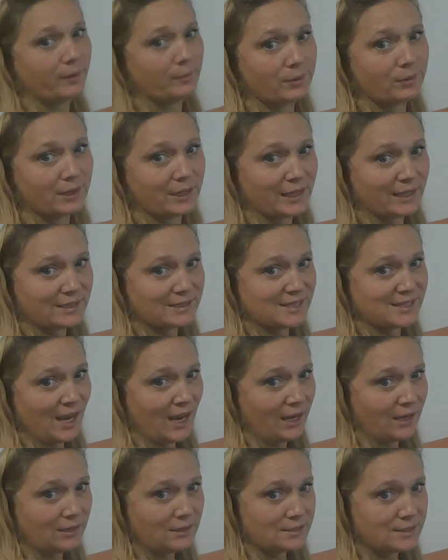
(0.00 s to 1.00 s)
number to get
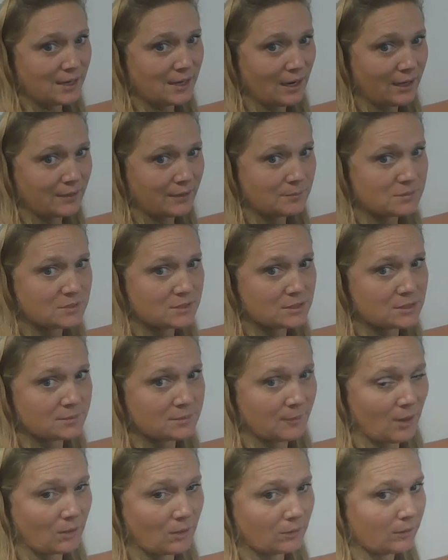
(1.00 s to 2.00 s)
10 times
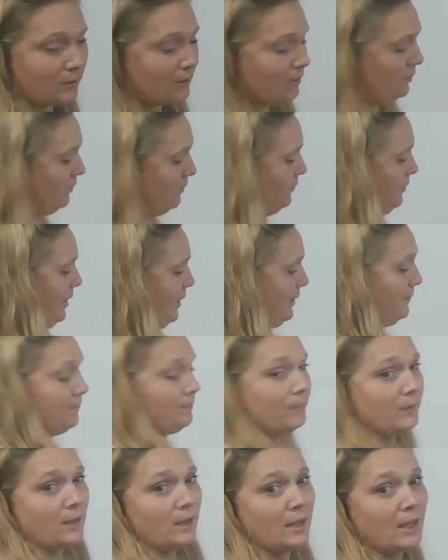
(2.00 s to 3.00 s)
smaller, right?
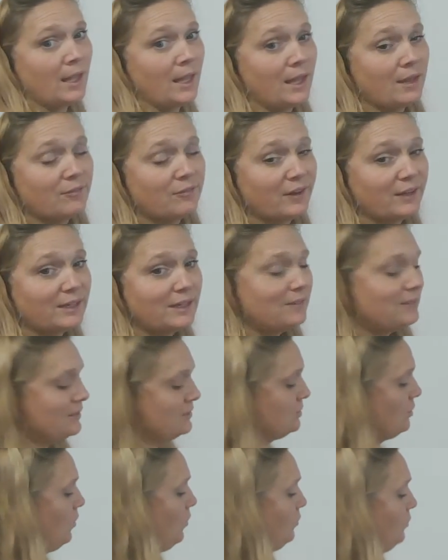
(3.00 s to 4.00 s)
If I need
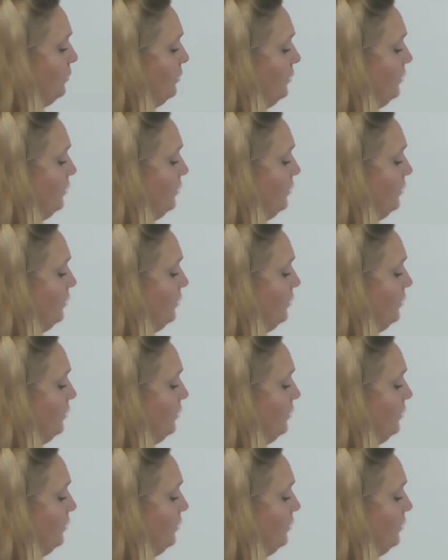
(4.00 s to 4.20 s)
this whole